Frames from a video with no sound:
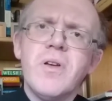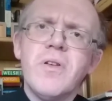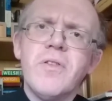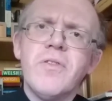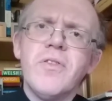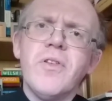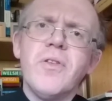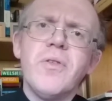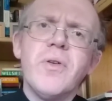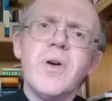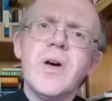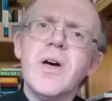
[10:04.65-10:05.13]

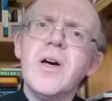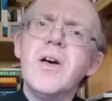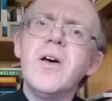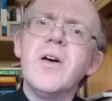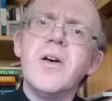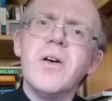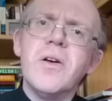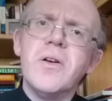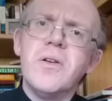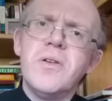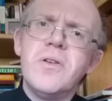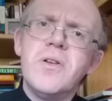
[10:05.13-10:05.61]
So you
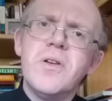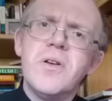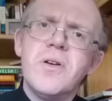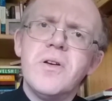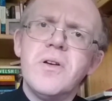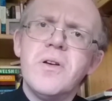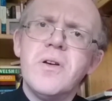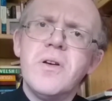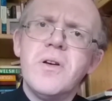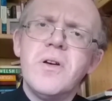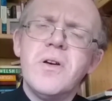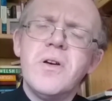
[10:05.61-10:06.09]
heard,
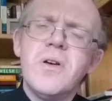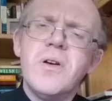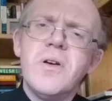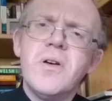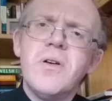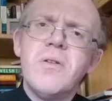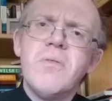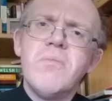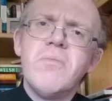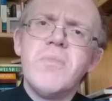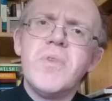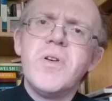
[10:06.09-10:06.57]

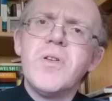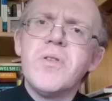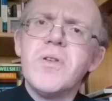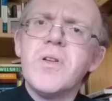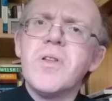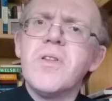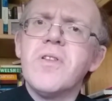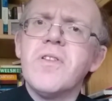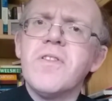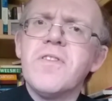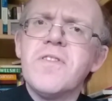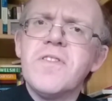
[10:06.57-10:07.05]
but you
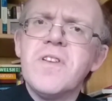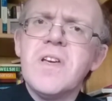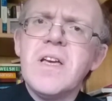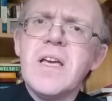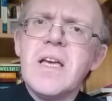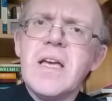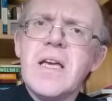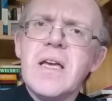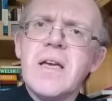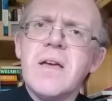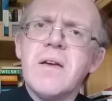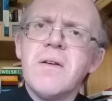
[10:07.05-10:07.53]
didn't
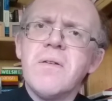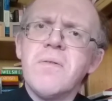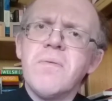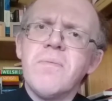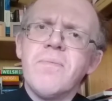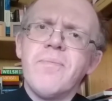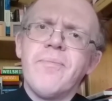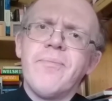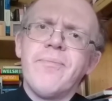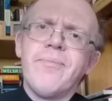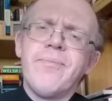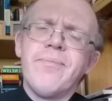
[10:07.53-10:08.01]
see.
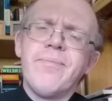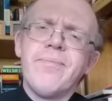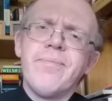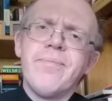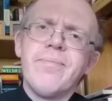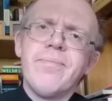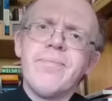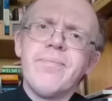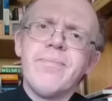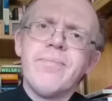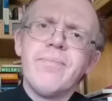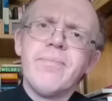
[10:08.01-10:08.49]

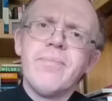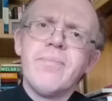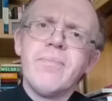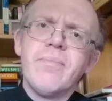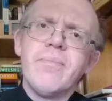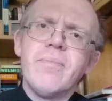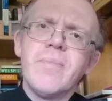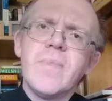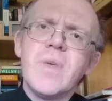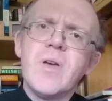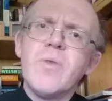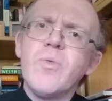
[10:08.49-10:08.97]

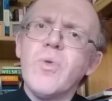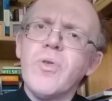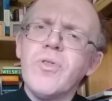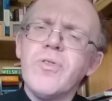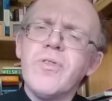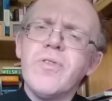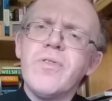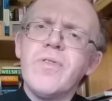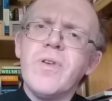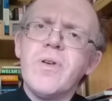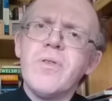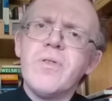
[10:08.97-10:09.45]
It
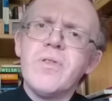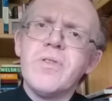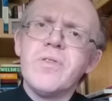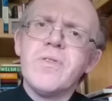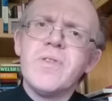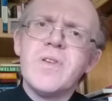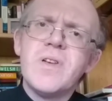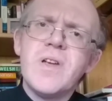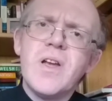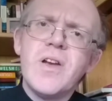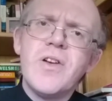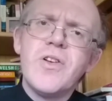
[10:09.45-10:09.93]
wasn't the focus
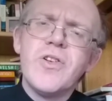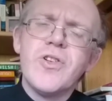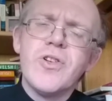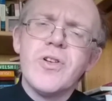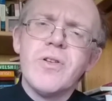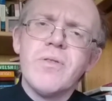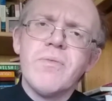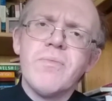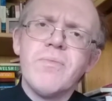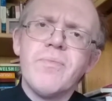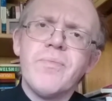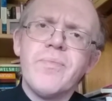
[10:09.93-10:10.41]
of attention.